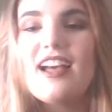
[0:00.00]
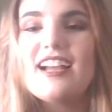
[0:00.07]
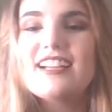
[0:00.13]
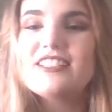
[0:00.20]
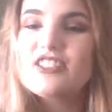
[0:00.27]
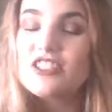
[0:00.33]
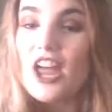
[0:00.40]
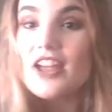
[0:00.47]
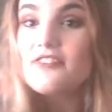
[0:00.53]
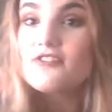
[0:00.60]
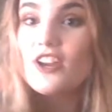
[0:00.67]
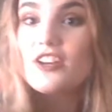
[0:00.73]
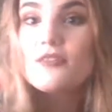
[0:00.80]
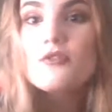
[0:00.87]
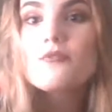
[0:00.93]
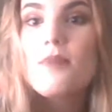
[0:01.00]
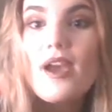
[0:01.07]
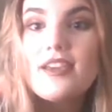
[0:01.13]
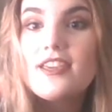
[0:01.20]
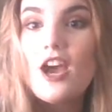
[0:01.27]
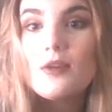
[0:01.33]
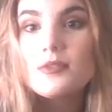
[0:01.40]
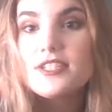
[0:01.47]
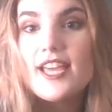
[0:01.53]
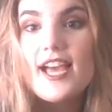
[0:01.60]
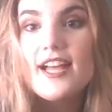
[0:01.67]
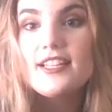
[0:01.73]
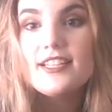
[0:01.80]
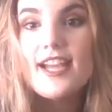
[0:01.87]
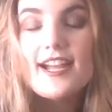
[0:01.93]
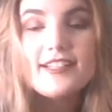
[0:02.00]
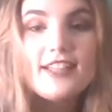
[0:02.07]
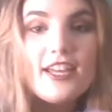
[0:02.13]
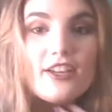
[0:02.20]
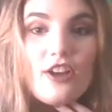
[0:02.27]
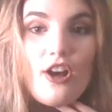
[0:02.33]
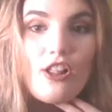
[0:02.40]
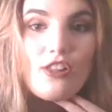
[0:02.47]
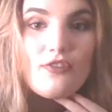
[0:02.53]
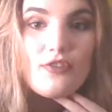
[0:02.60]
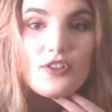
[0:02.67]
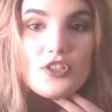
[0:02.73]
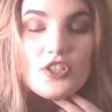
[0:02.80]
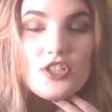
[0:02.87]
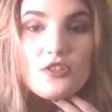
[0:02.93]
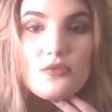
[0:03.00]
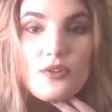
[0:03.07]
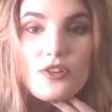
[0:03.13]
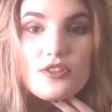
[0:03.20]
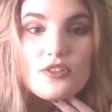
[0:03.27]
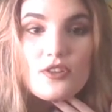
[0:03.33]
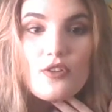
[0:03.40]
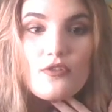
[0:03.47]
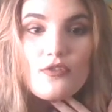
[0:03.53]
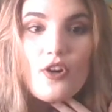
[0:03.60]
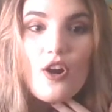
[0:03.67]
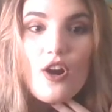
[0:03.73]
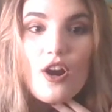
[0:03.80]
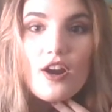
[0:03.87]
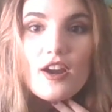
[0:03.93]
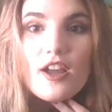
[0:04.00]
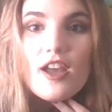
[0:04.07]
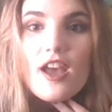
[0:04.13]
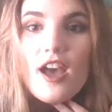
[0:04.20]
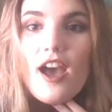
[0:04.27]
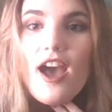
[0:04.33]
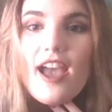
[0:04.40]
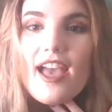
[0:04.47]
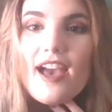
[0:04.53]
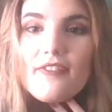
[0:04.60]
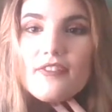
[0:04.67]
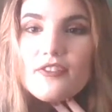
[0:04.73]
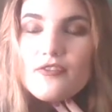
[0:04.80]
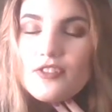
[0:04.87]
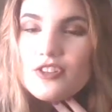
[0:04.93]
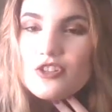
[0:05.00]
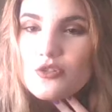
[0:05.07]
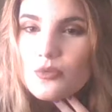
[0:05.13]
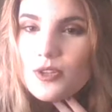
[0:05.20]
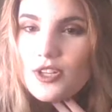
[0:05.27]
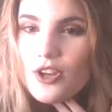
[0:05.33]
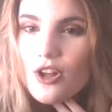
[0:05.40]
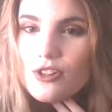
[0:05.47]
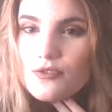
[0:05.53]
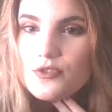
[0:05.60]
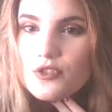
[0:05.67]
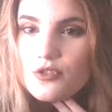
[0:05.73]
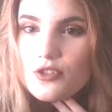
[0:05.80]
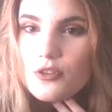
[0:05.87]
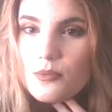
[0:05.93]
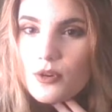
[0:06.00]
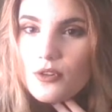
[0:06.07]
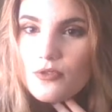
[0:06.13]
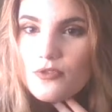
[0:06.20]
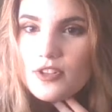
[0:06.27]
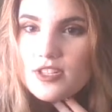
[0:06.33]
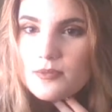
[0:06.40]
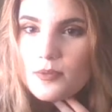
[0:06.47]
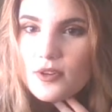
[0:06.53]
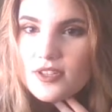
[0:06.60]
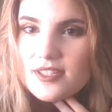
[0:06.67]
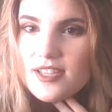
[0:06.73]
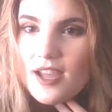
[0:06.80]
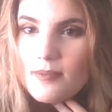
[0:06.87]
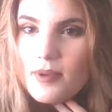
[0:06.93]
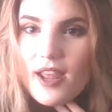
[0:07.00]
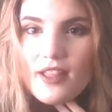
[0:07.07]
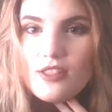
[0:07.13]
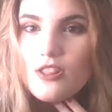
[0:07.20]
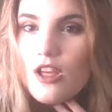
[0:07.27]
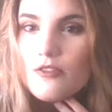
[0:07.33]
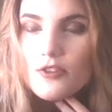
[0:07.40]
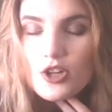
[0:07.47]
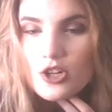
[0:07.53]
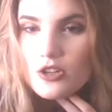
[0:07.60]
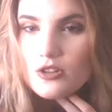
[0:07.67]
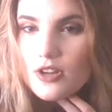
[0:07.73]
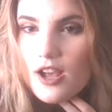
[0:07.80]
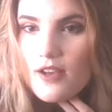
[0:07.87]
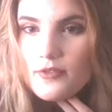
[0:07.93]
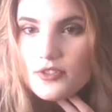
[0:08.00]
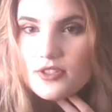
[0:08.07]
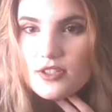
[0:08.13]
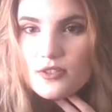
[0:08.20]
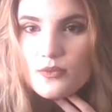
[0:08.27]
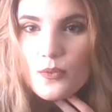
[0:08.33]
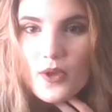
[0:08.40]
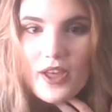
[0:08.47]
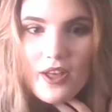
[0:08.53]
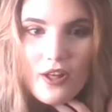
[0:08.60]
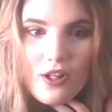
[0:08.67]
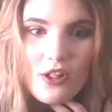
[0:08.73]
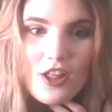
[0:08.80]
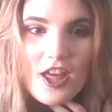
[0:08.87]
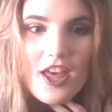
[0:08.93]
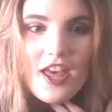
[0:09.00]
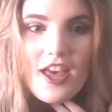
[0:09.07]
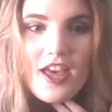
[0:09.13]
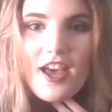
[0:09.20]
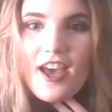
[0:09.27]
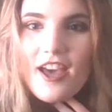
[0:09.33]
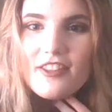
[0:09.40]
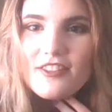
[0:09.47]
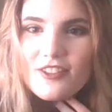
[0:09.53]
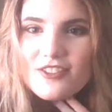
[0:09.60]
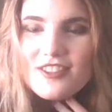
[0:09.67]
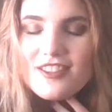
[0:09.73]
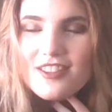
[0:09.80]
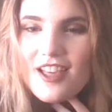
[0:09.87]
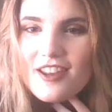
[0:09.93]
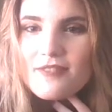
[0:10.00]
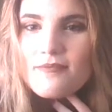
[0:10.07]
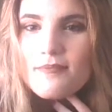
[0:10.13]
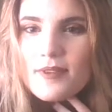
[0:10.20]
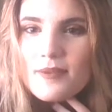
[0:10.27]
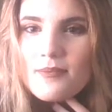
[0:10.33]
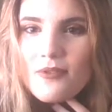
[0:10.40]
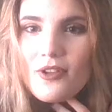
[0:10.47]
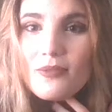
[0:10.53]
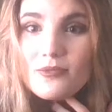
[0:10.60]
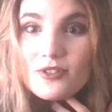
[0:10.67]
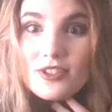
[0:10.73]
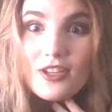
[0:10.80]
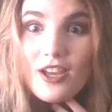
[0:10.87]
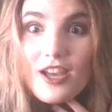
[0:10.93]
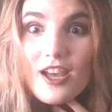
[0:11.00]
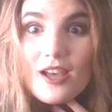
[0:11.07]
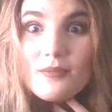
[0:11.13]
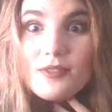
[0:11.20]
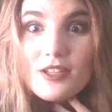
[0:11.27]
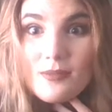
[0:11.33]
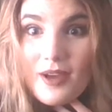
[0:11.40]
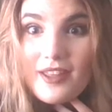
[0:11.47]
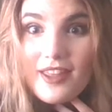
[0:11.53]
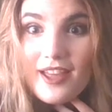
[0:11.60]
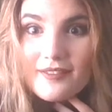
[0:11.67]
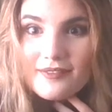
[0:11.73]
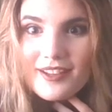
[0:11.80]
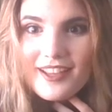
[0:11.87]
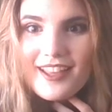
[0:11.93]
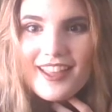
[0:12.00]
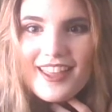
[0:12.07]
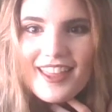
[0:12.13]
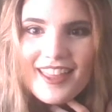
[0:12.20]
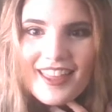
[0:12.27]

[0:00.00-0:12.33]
I, I've done it with Becky Albertalli. I like all of what she's written so far. I haven't finished reading all of Julie Murphy's books yet, but I love her novels as well. There's a lot of people that I'm just like, I'm going to buy that.